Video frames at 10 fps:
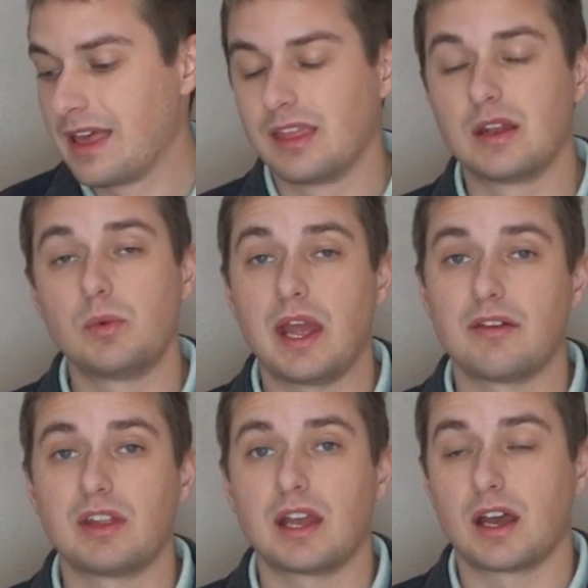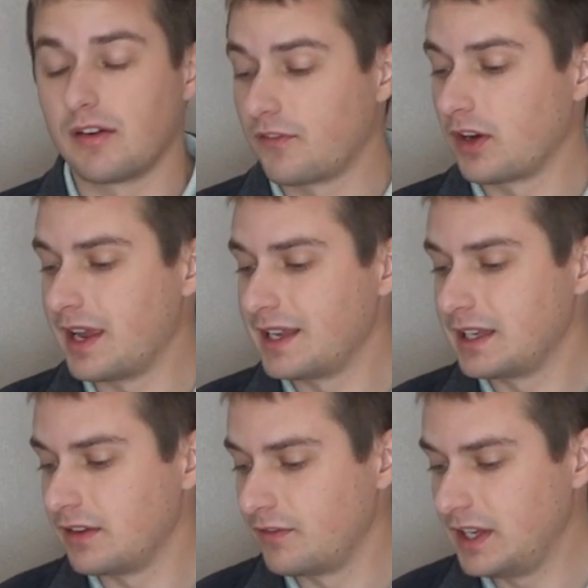Then we have that comfort and
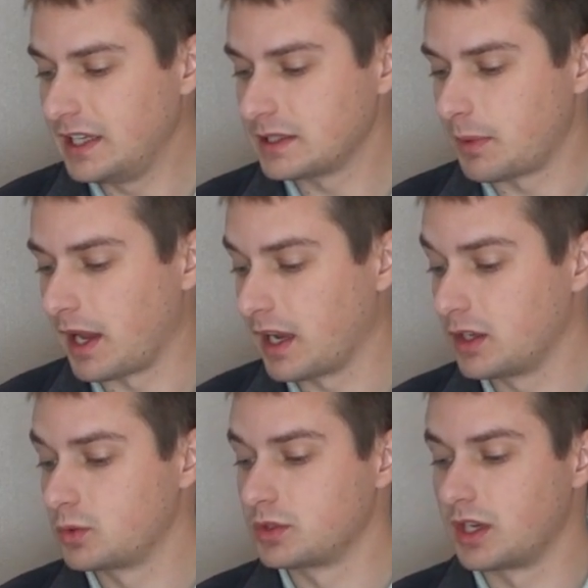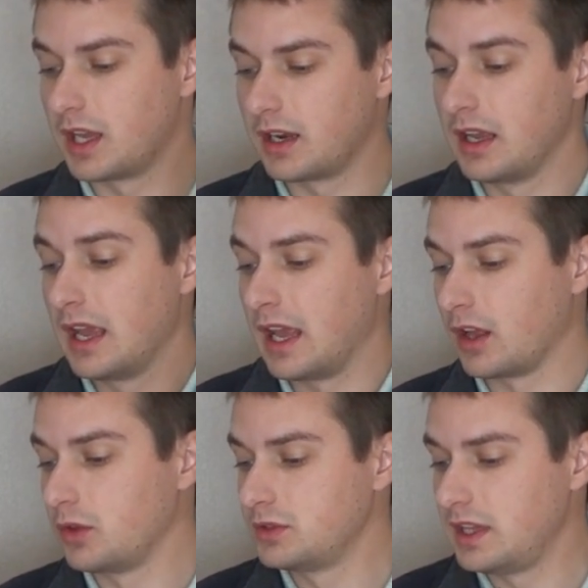convenience package, which again
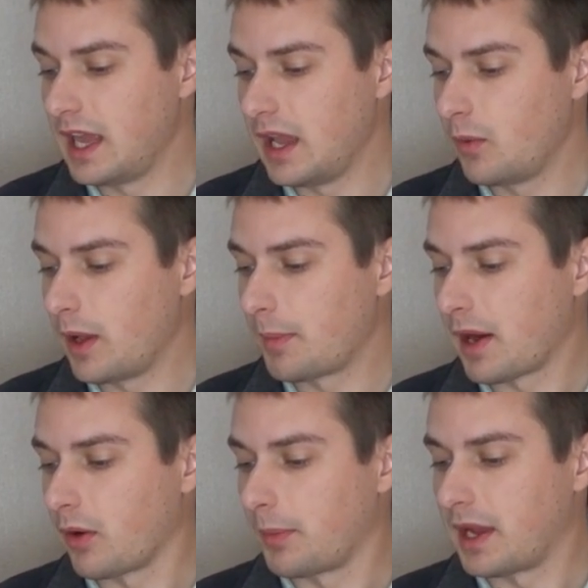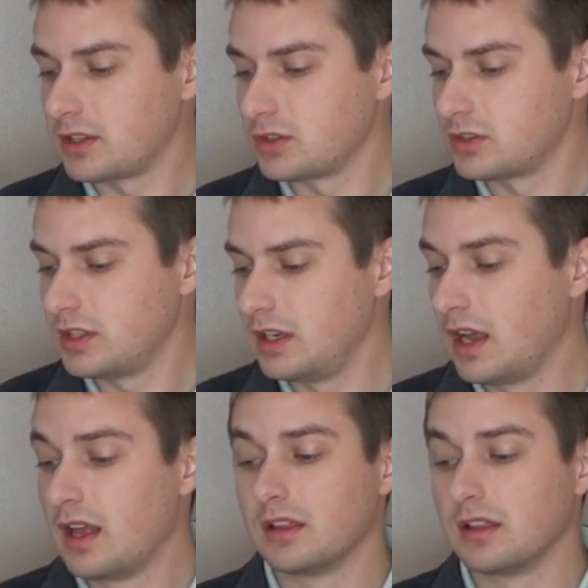includes the 8-way power passenger seat,